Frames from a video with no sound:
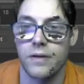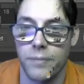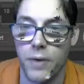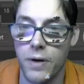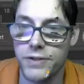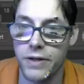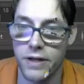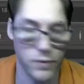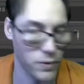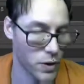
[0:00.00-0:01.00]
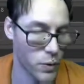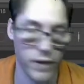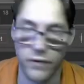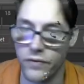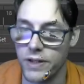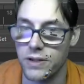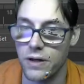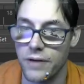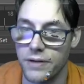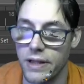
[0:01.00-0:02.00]
I'm also going to do a quick fix
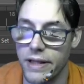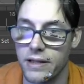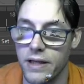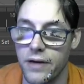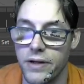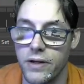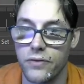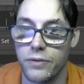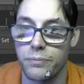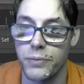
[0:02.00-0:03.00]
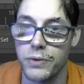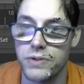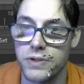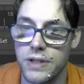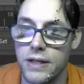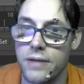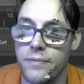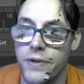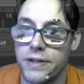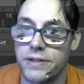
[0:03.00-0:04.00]
on the leg down here for the boots.
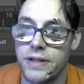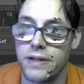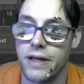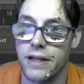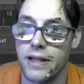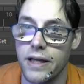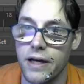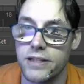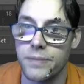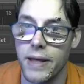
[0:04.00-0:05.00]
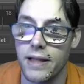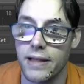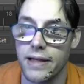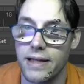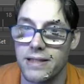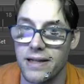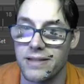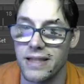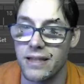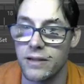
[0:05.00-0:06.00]
You can see that Leon's pant leg
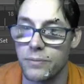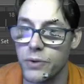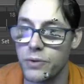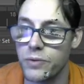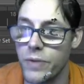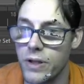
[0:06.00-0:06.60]
tucks into the boot.